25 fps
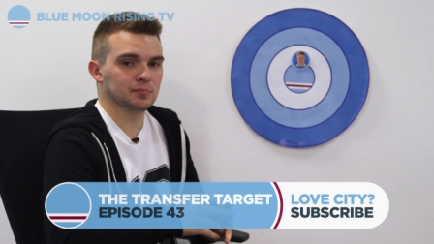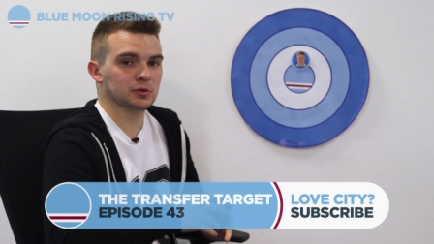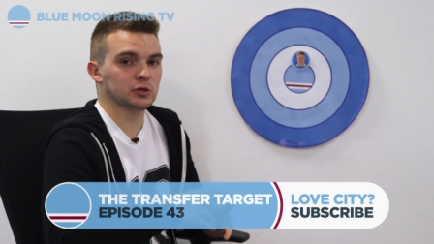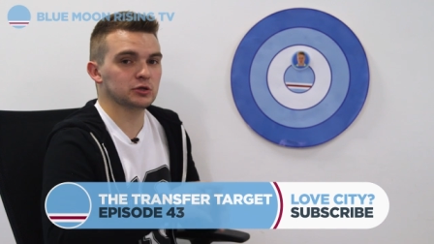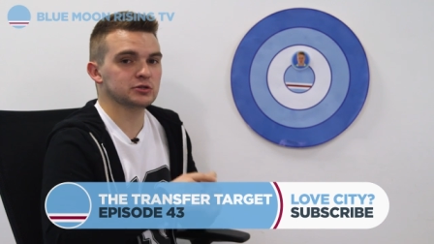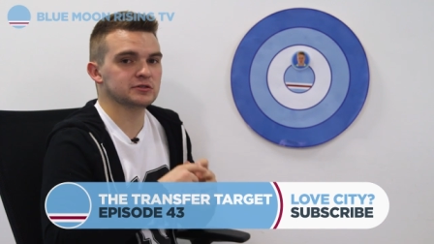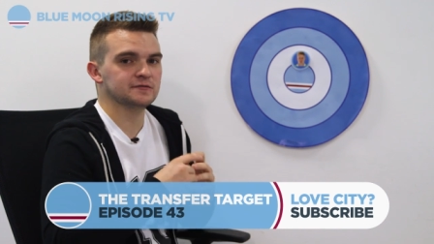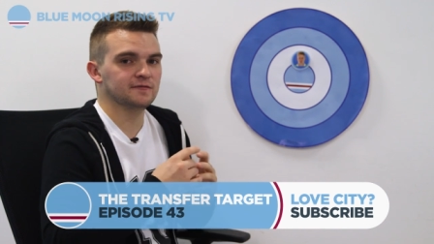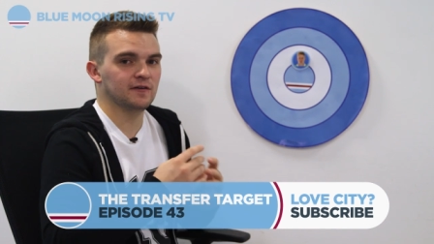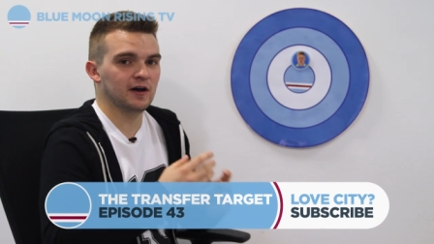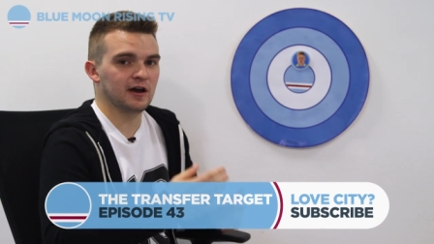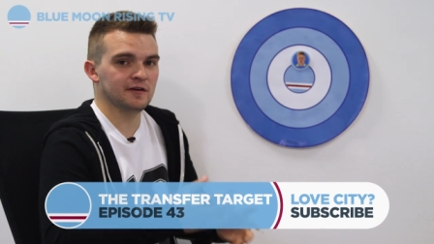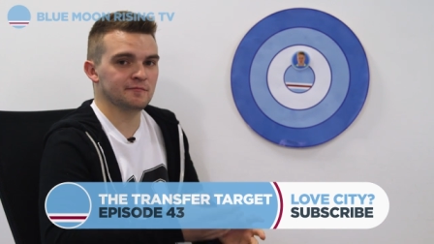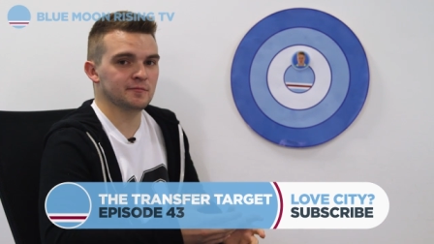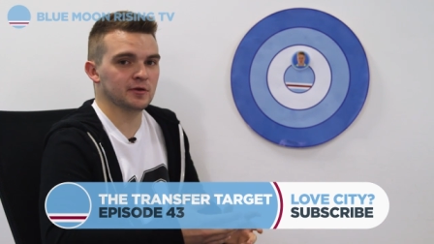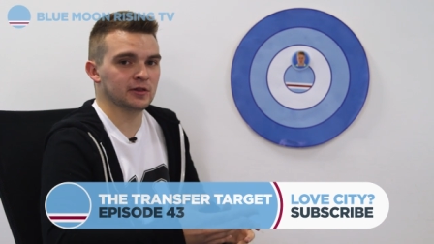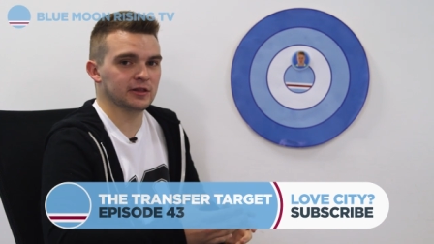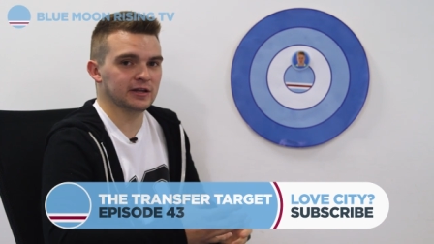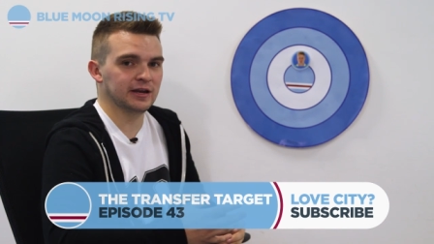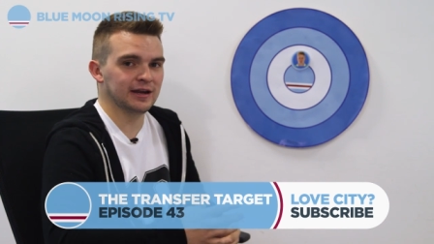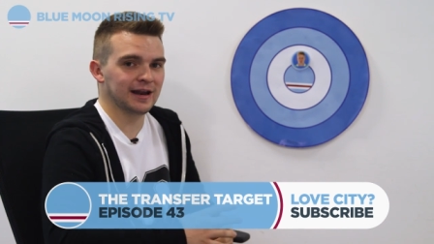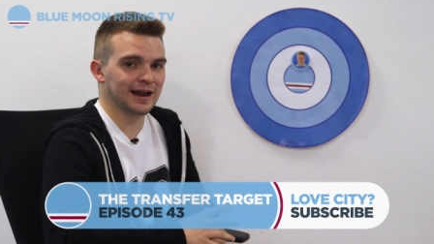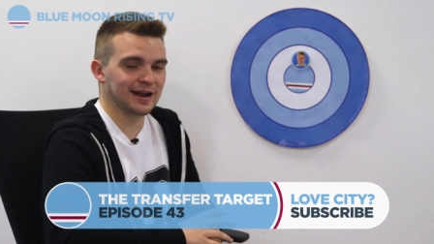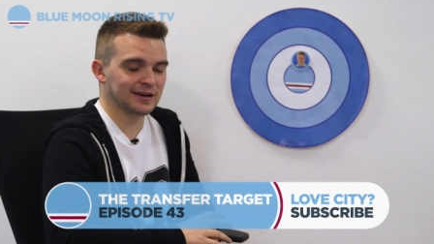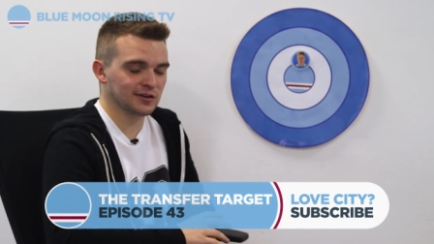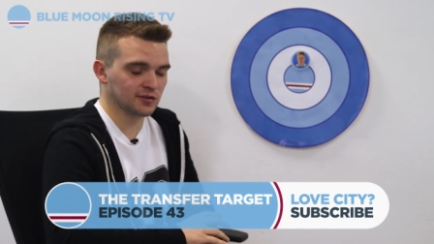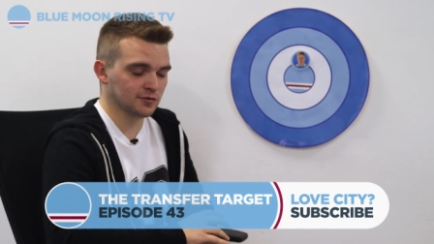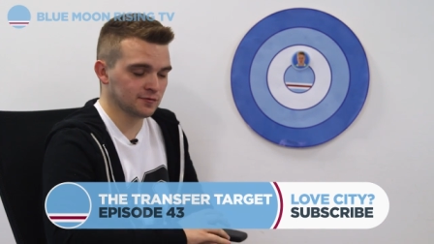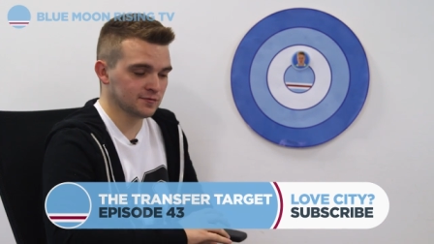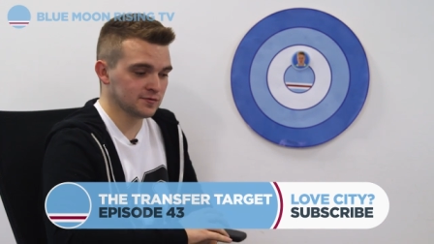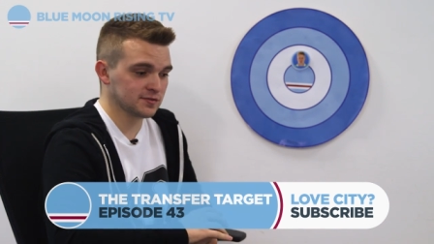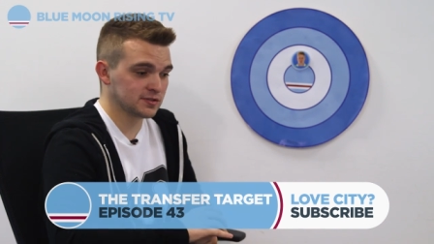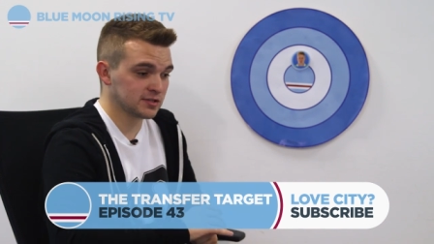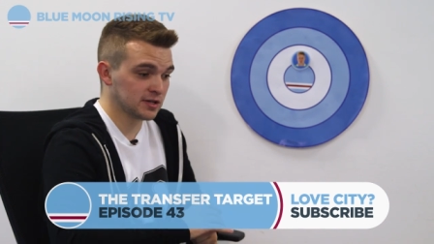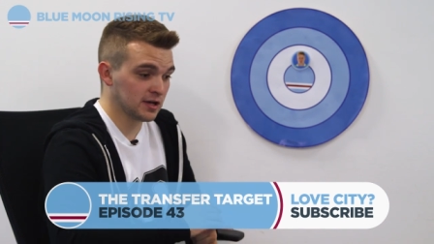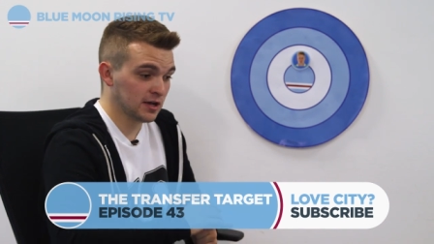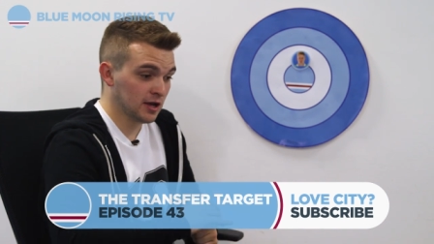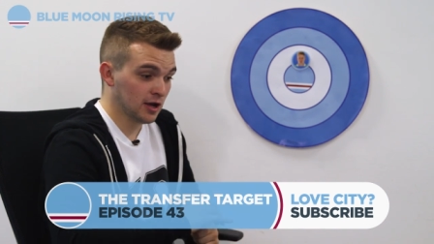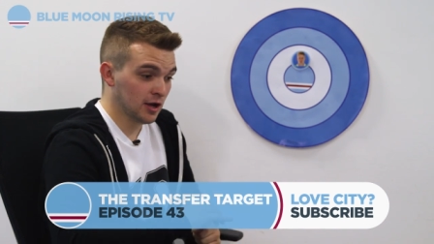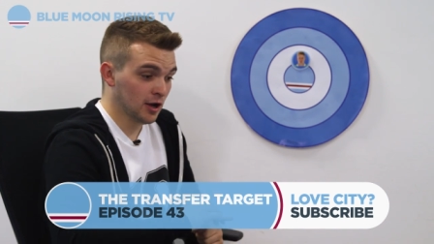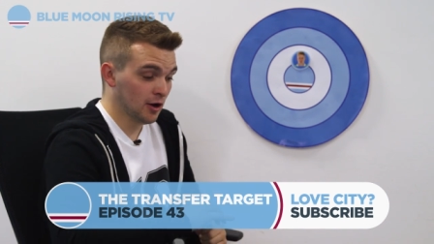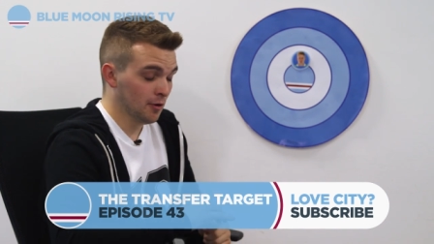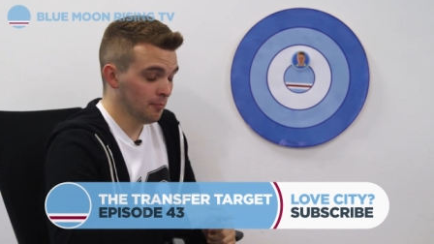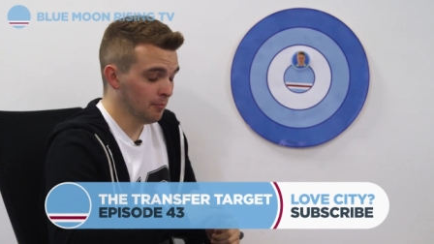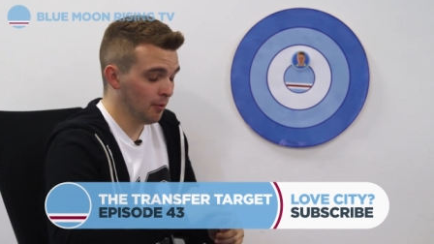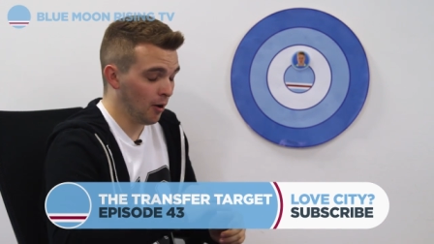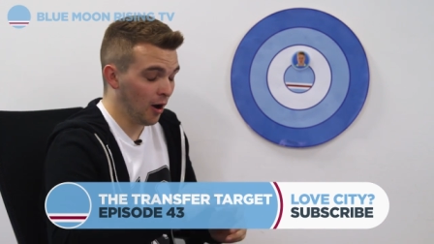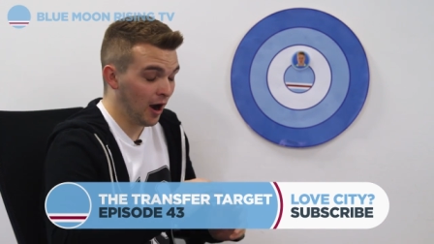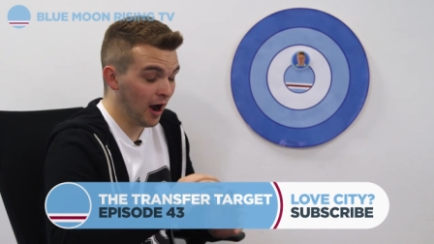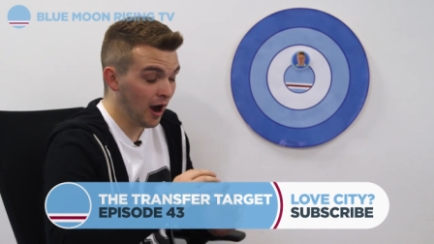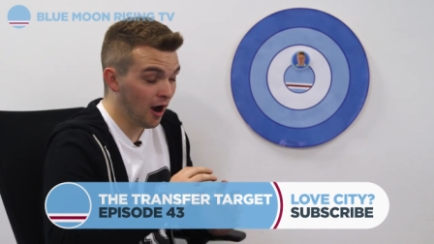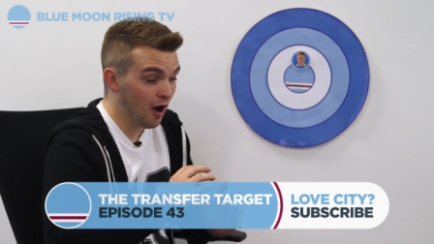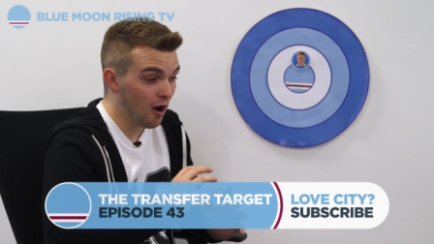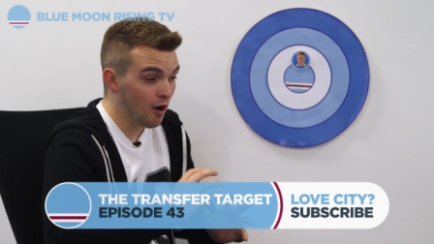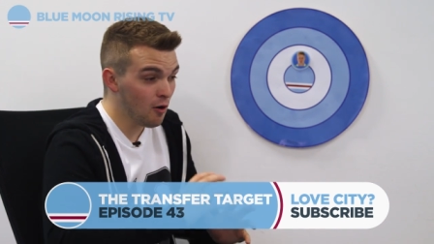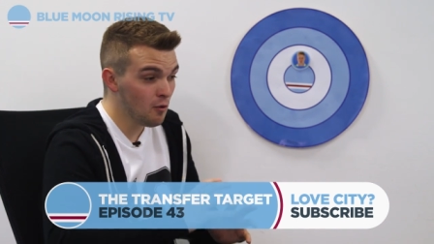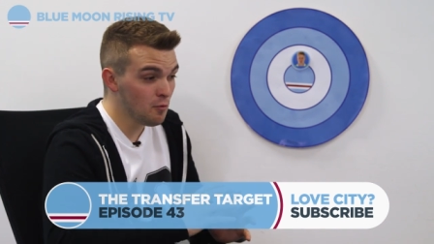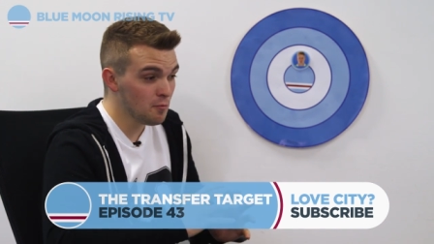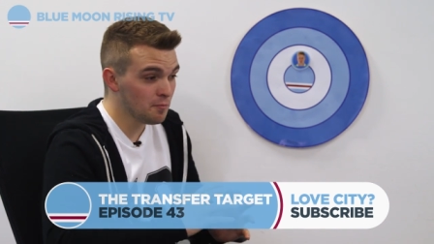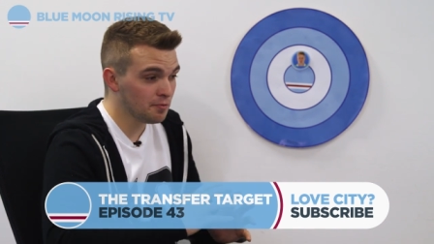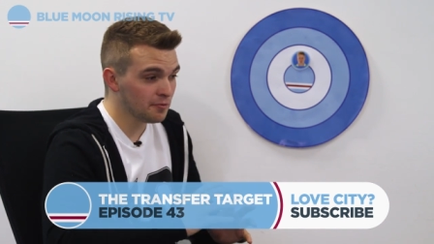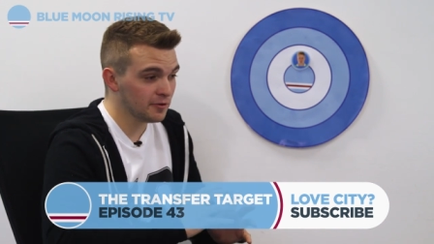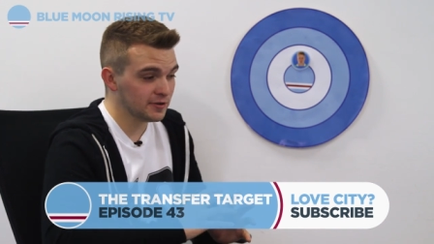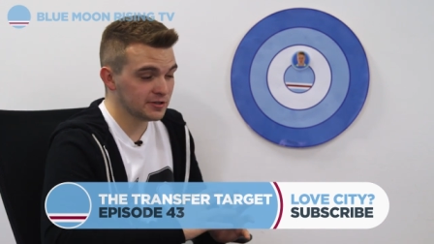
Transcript: plus 5 million in add ons. But I hope